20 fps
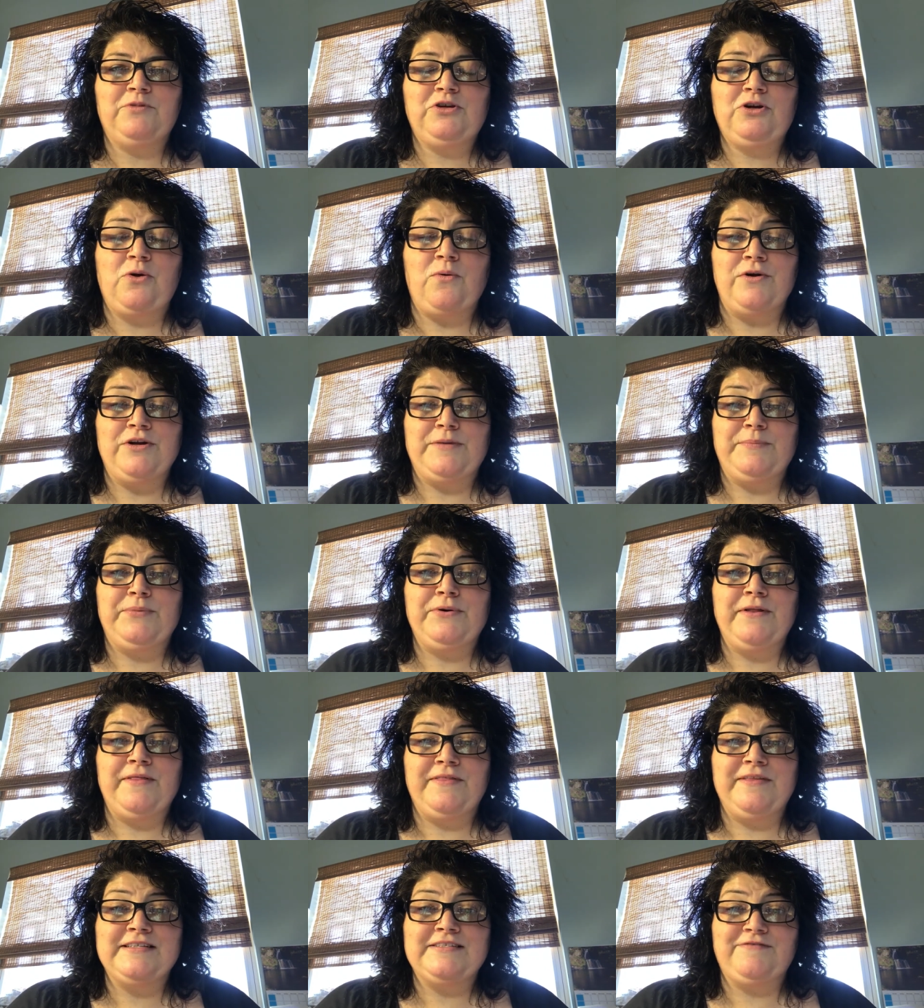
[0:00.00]
going to
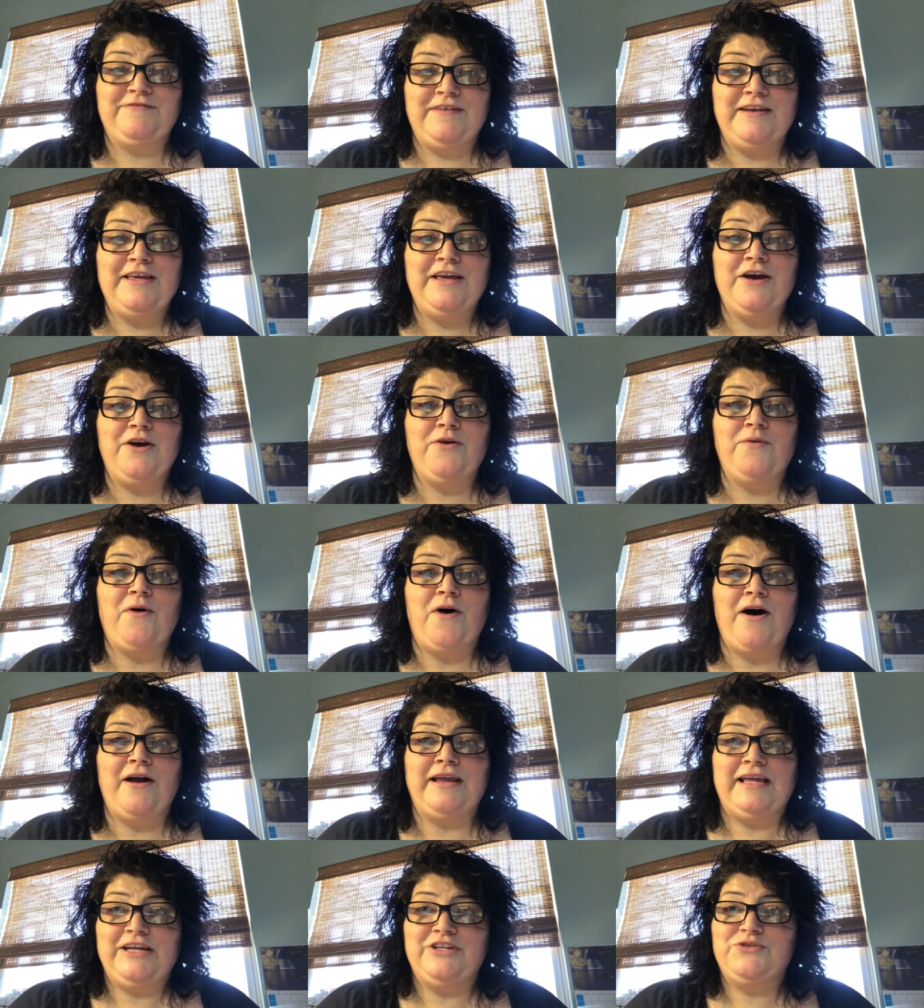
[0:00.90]
put this video
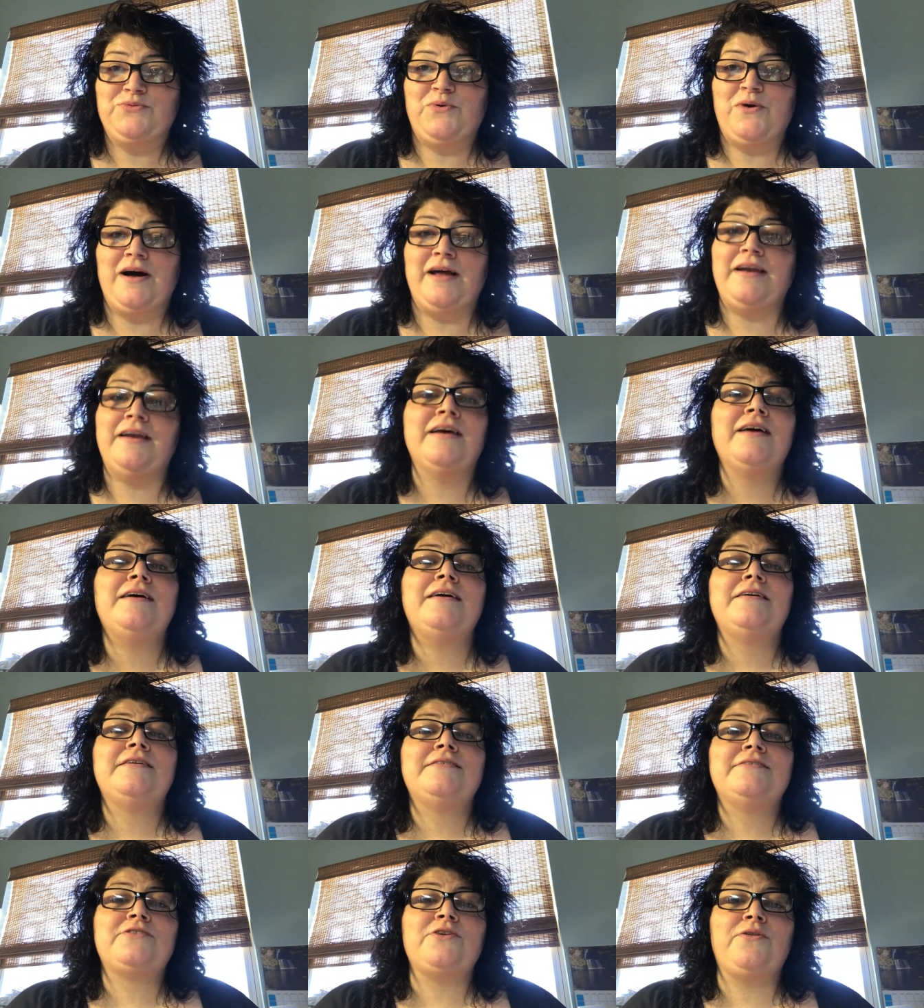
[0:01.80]
on each one
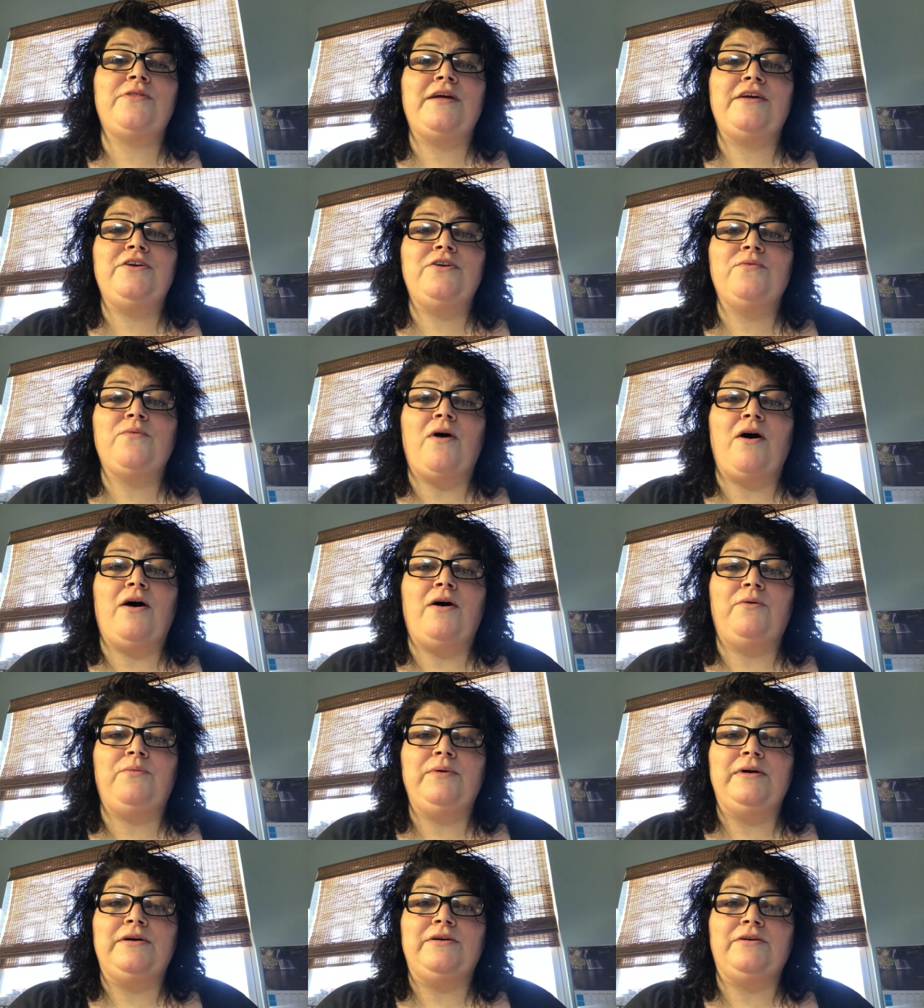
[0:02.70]
so that you
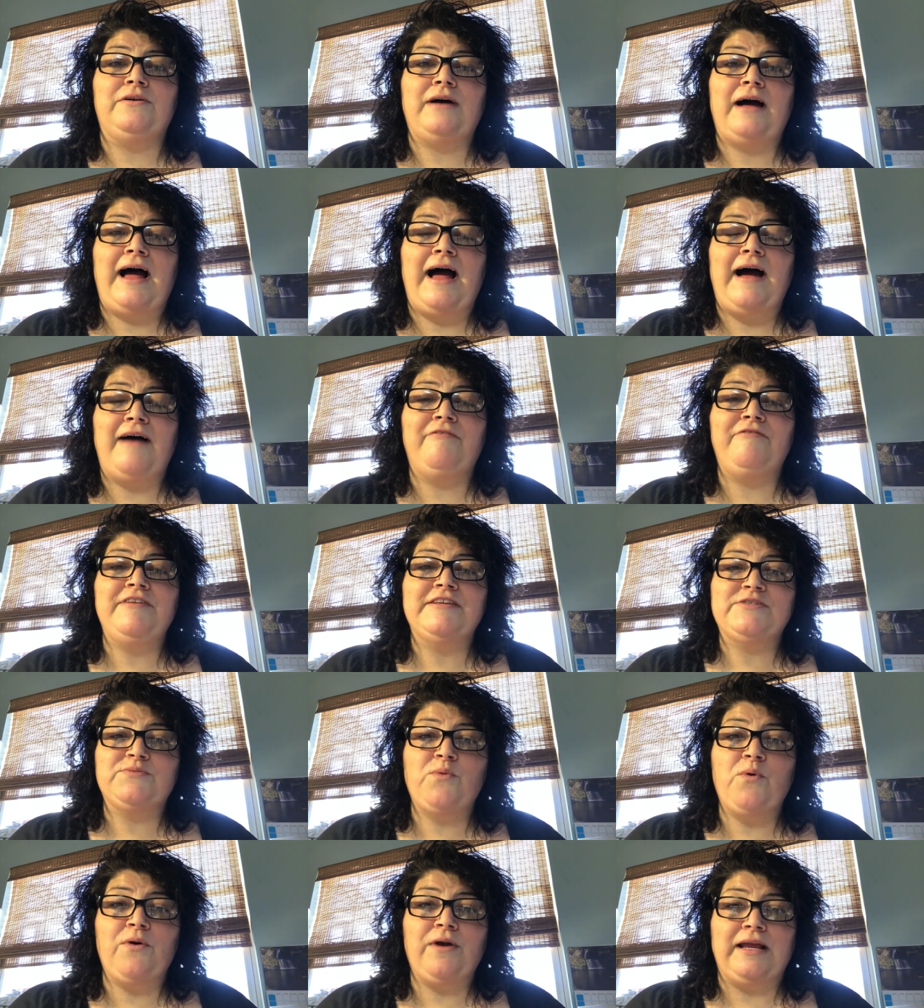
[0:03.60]
all will have
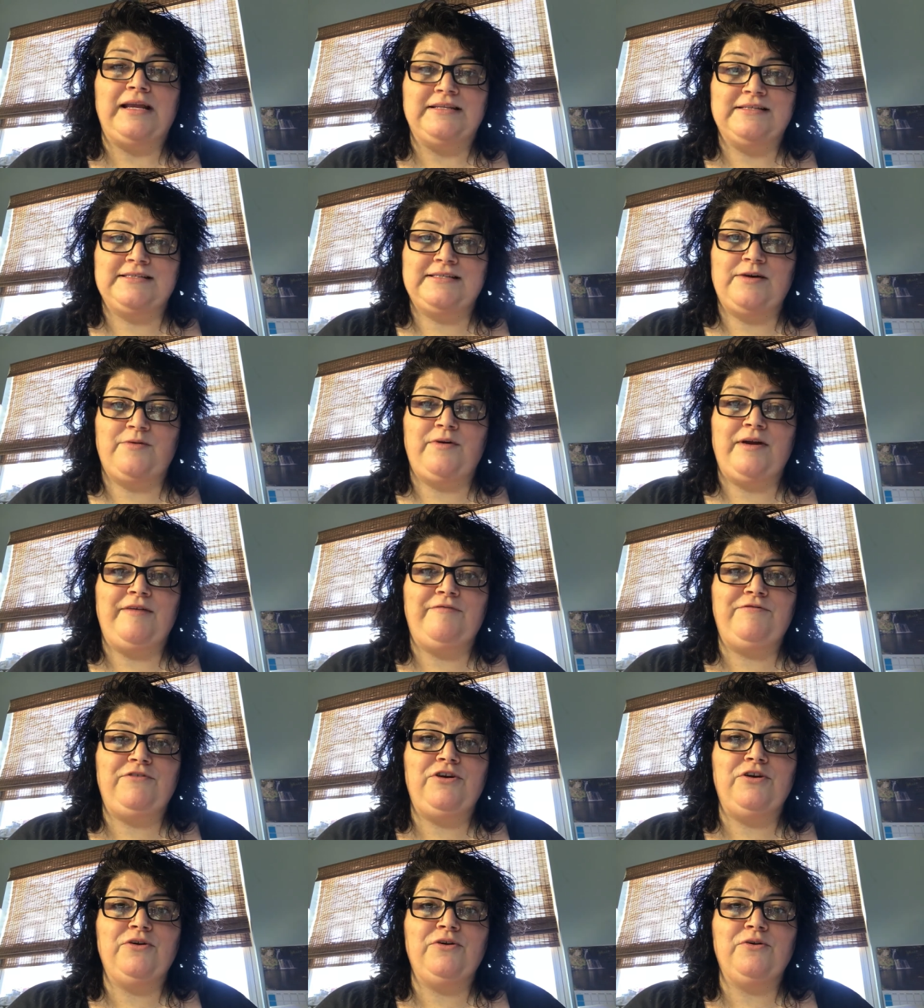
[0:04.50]
this warning. So
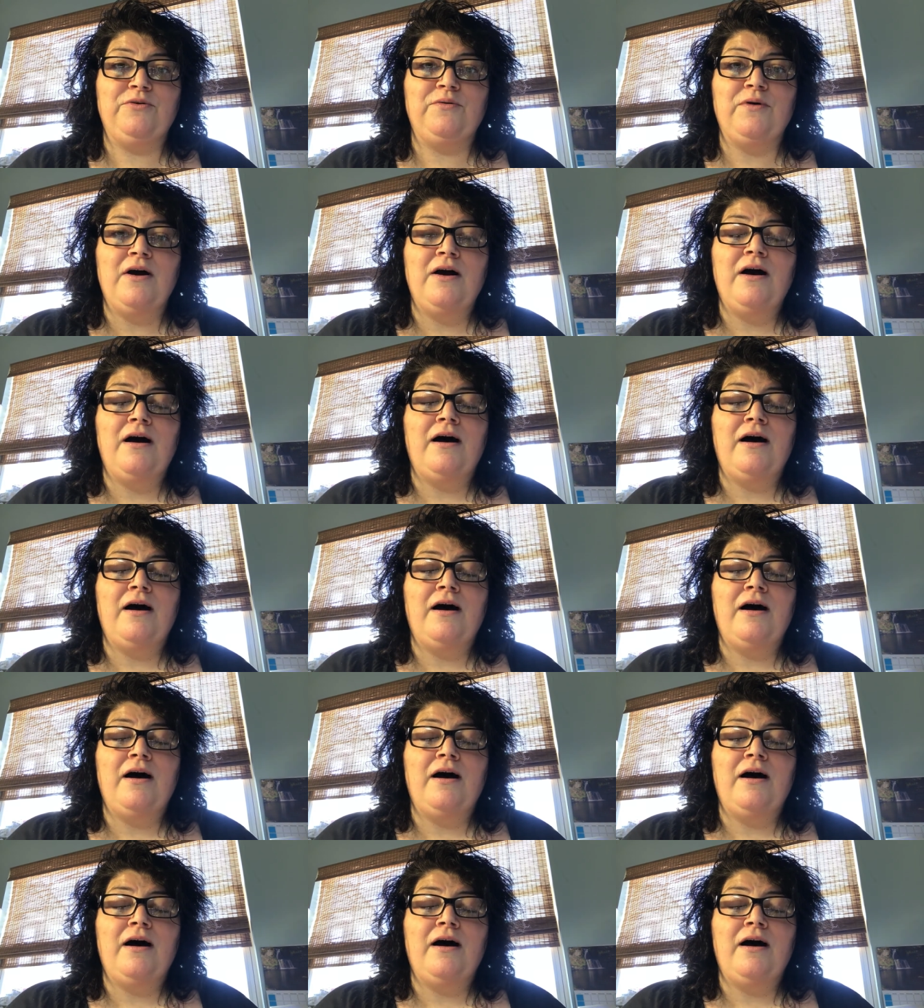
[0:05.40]
if you